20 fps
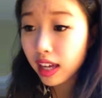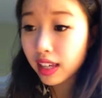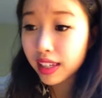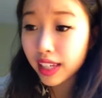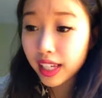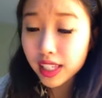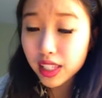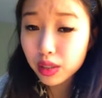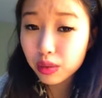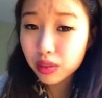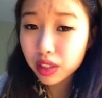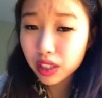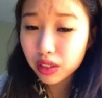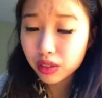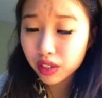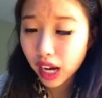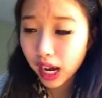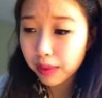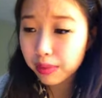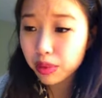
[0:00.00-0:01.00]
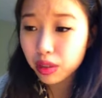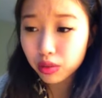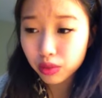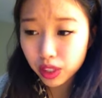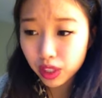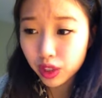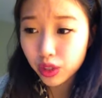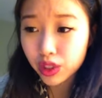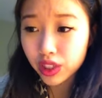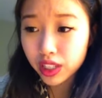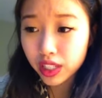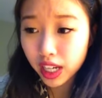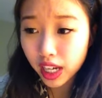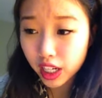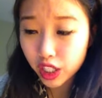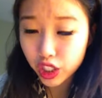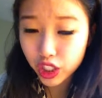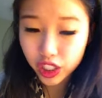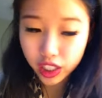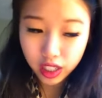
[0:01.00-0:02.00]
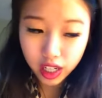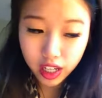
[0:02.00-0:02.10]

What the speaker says: Yes, it really grabs the reader's attention.